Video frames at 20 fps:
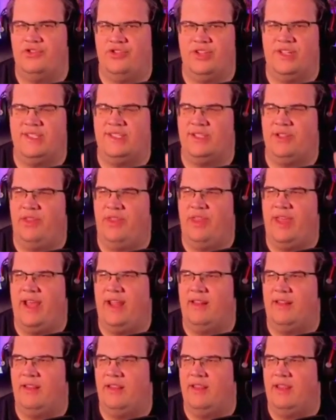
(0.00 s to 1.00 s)
just so
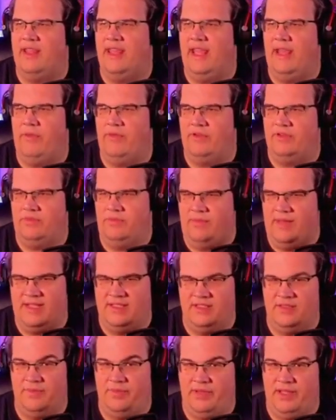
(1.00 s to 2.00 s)
that it was Master